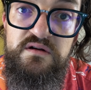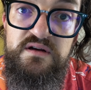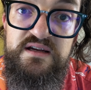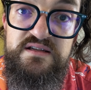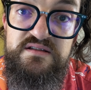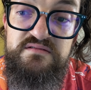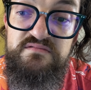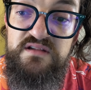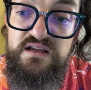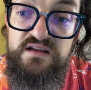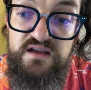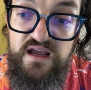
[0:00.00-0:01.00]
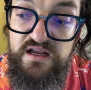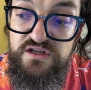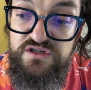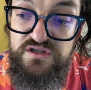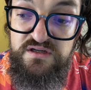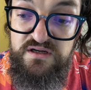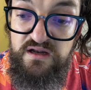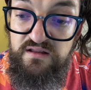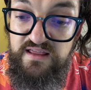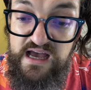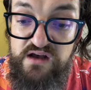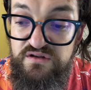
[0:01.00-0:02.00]
as an engine and
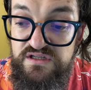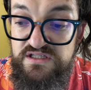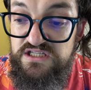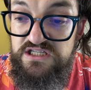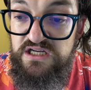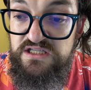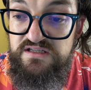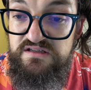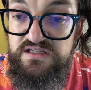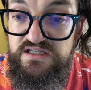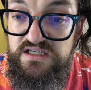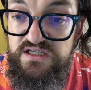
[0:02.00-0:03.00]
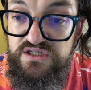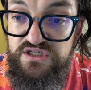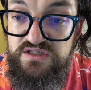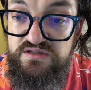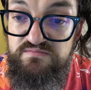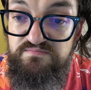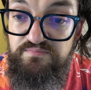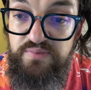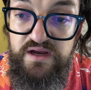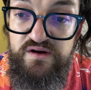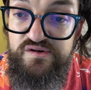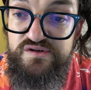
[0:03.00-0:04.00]
thousands of tons of steel just
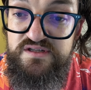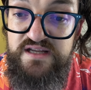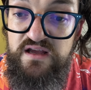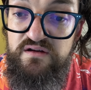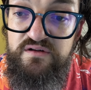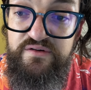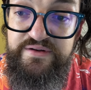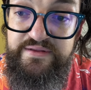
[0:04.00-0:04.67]
bears down on